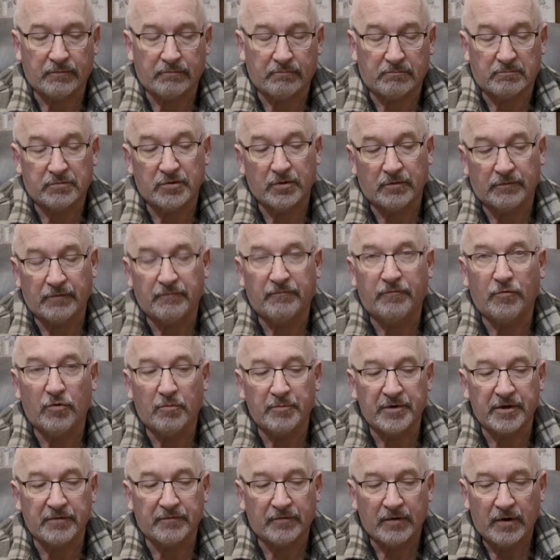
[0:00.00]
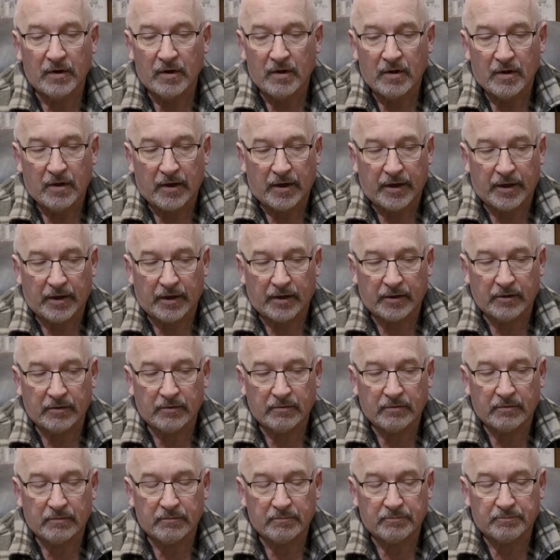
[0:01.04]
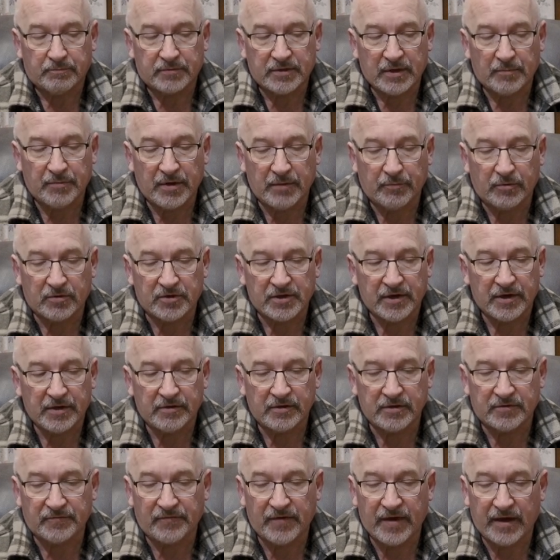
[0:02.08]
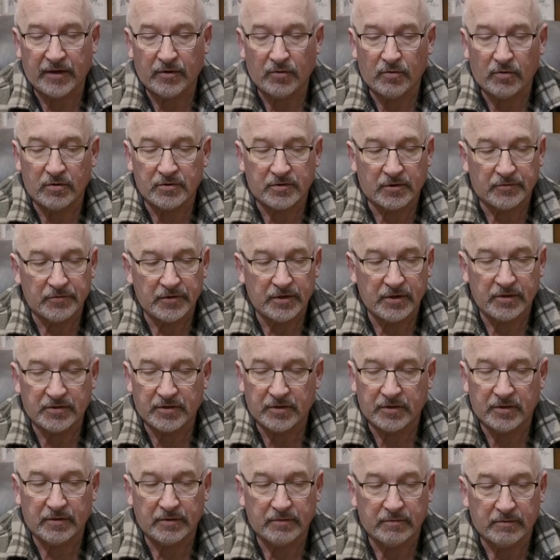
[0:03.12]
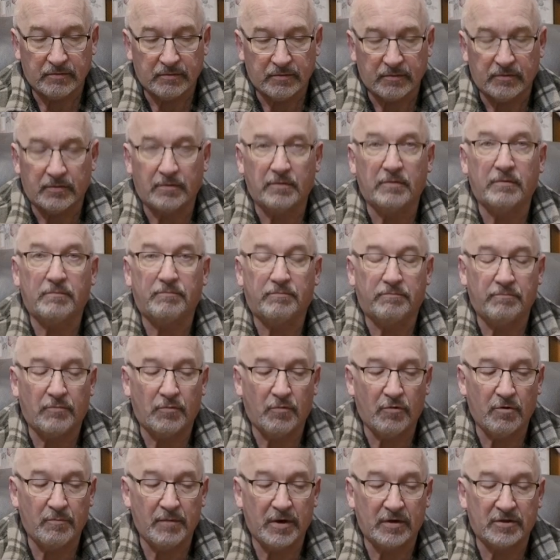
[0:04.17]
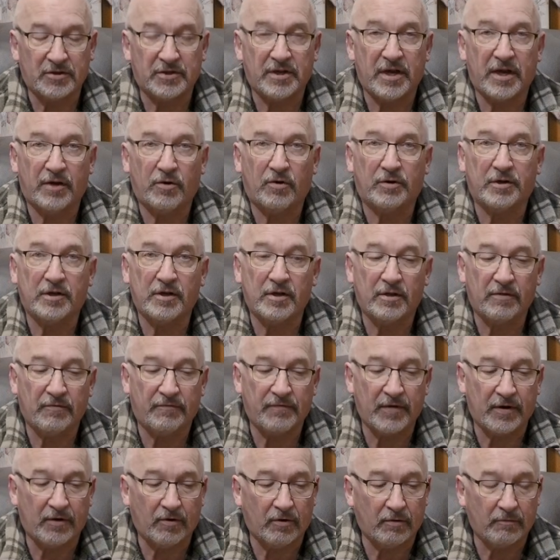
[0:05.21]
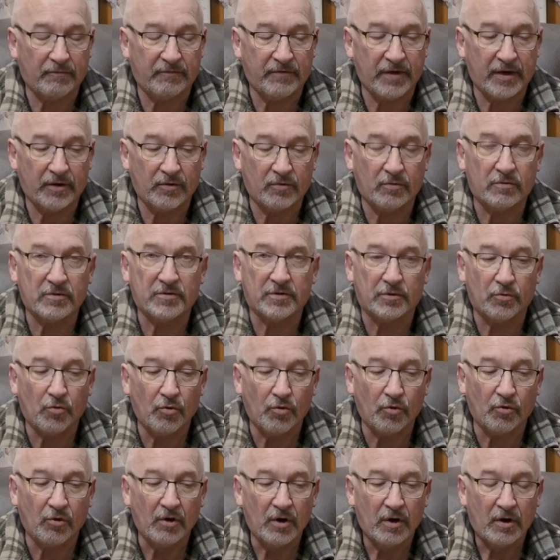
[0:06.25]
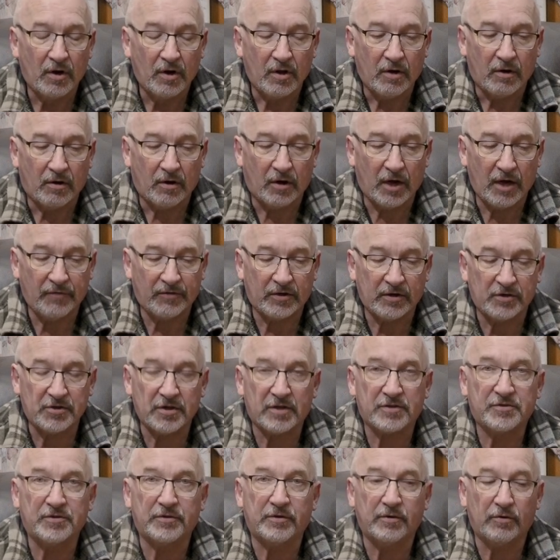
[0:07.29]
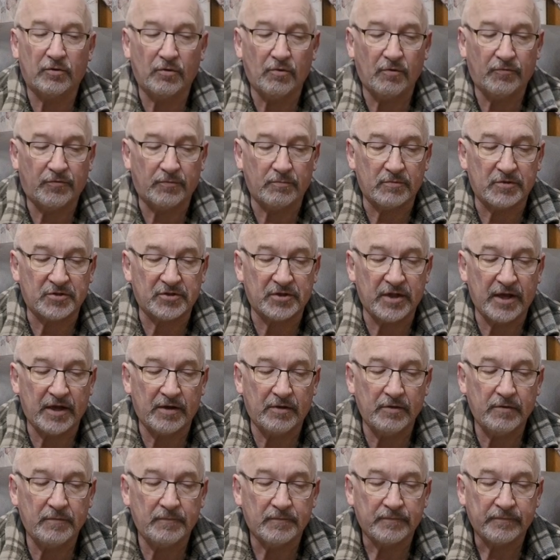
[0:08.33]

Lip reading: sort of informative. And some people say there's fan noise on these. You almost cannot hear the fan noise at all. I haven't adjusted it at all from the standard,